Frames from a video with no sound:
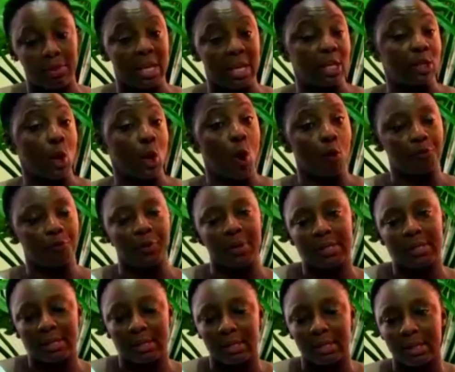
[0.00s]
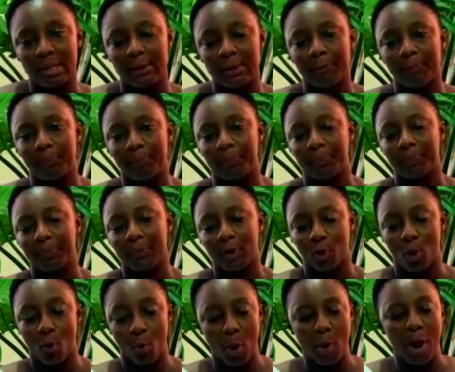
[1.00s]
his office,
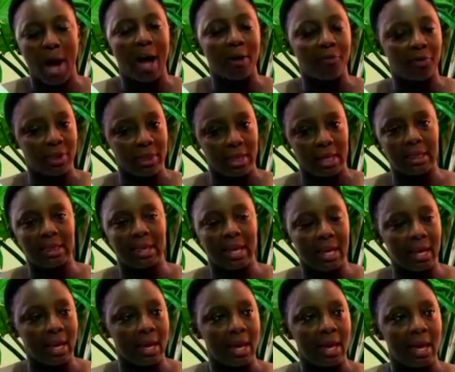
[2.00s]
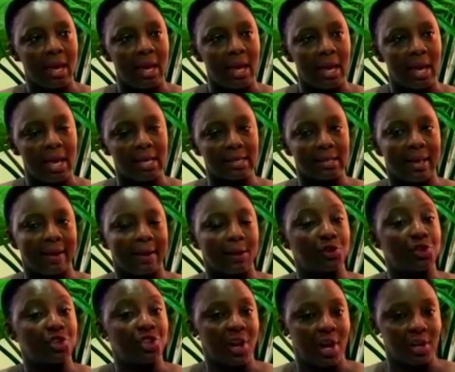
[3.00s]
where we're having the thing, it's like
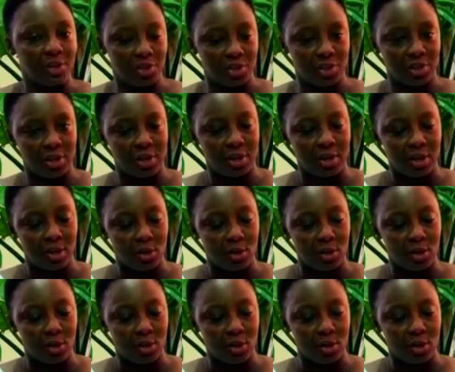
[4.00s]
a church.